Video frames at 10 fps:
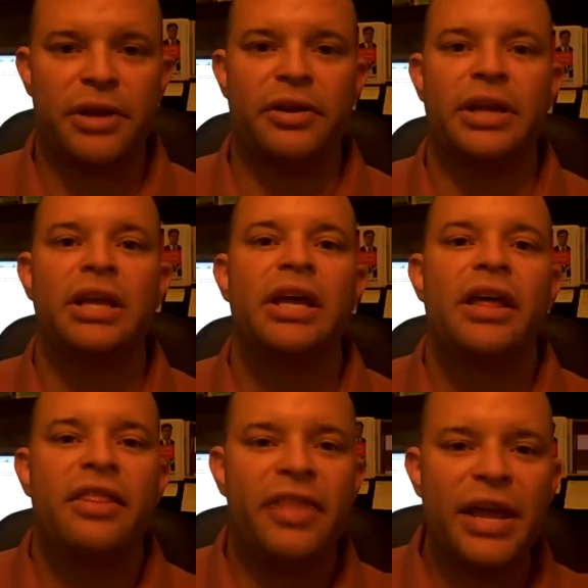period,
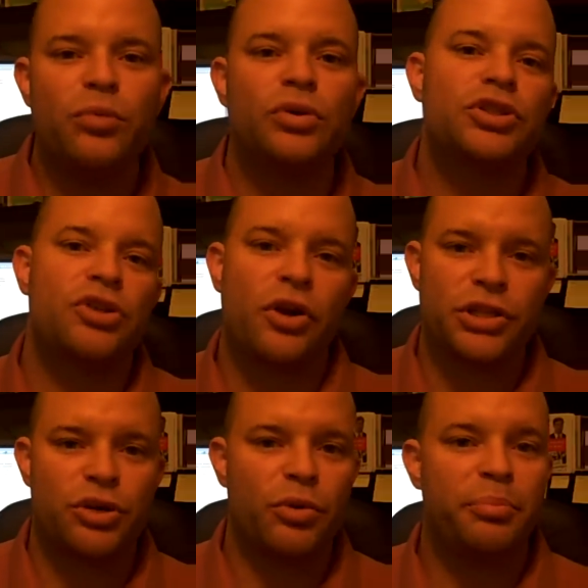they will
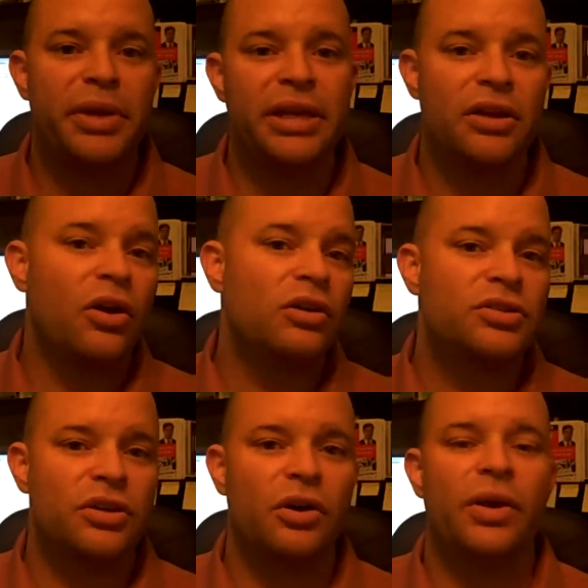start to repeat it
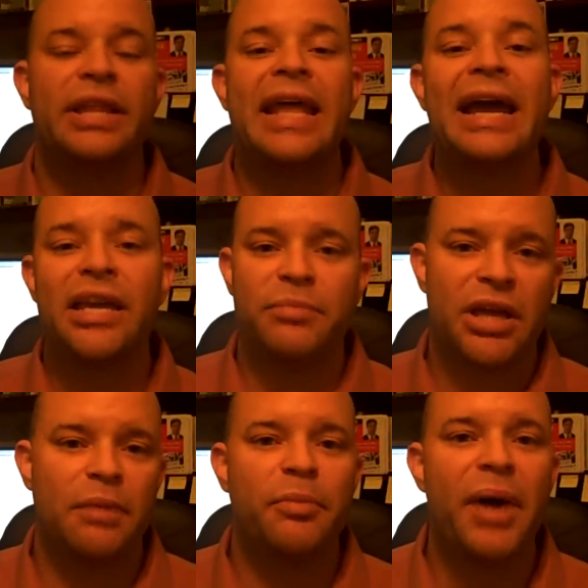also, and that can
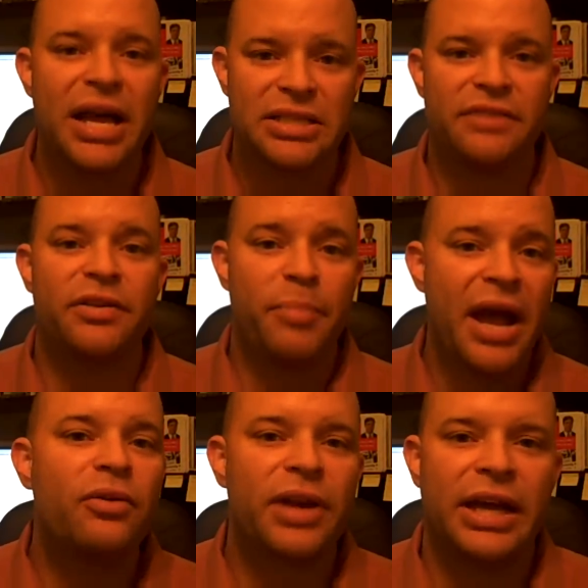become a positive,
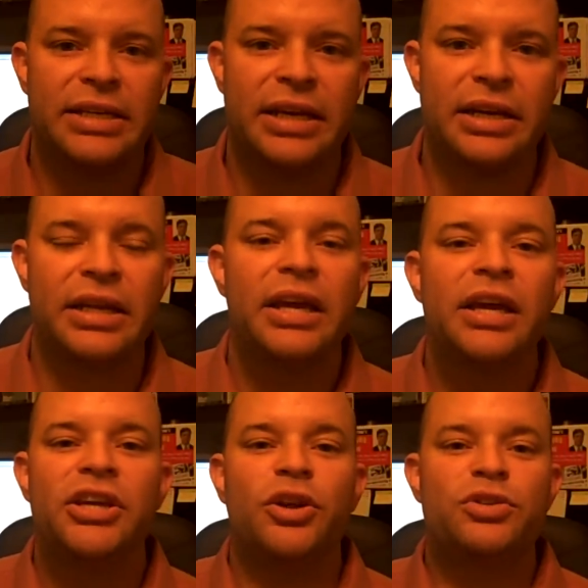empowering identity.
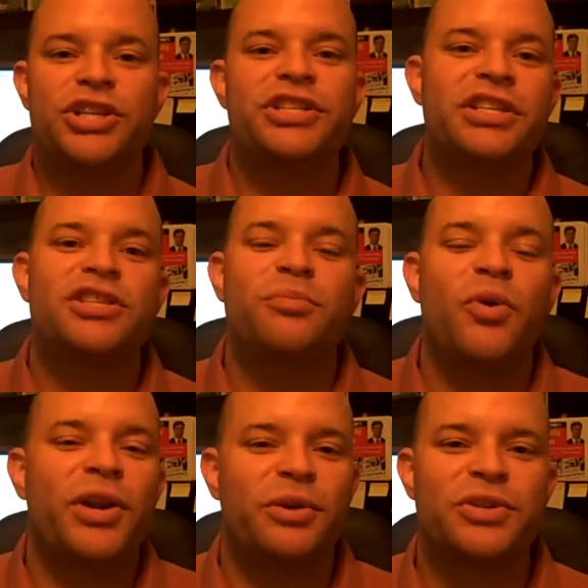Just this
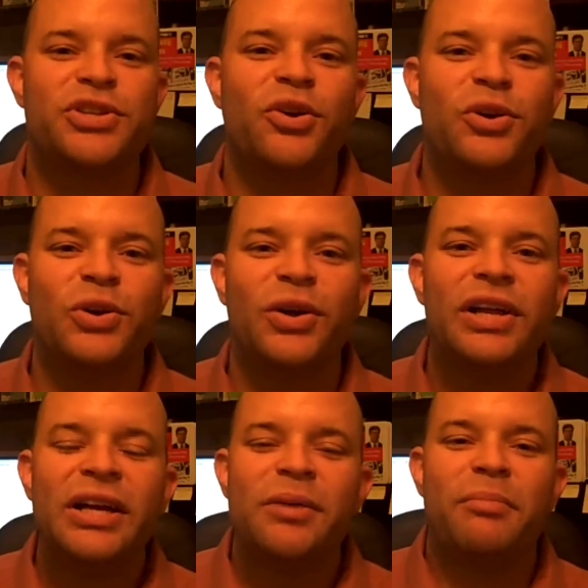morning, it was so cool.
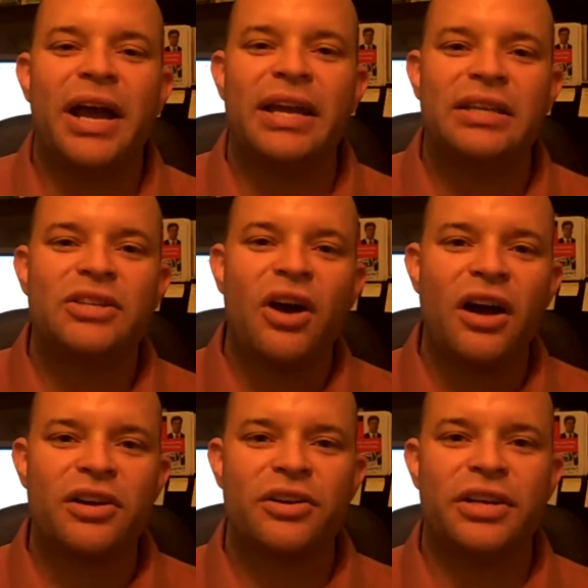My
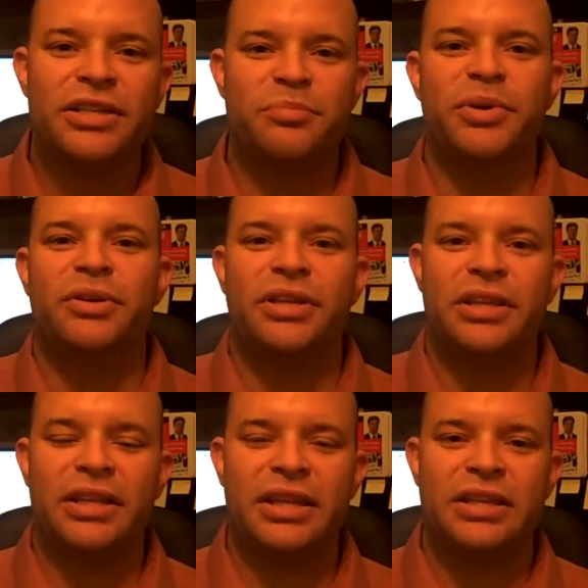daughter is building
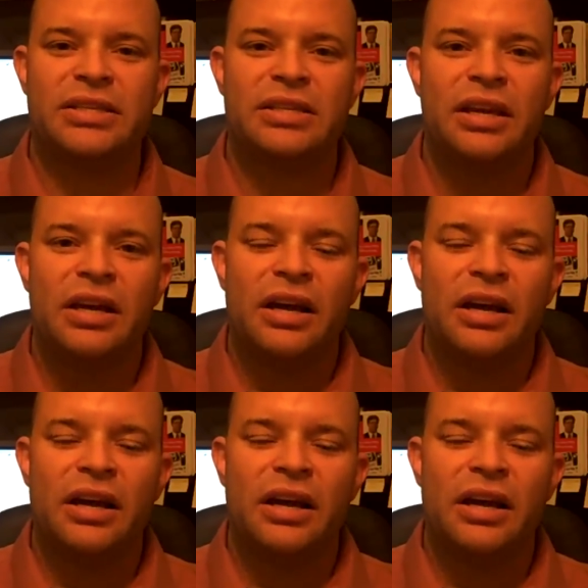this